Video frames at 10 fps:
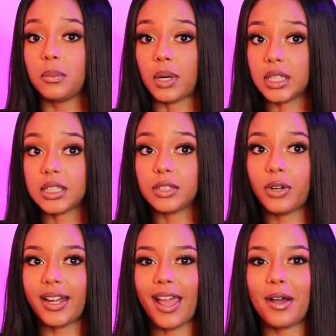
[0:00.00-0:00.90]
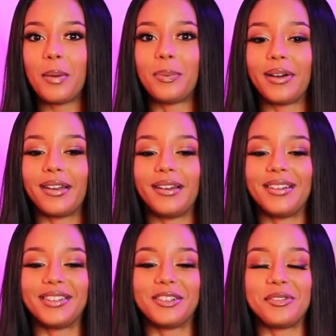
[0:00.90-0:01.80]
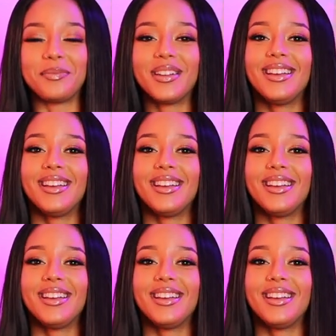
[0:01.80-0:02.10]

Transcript: person right now. But um,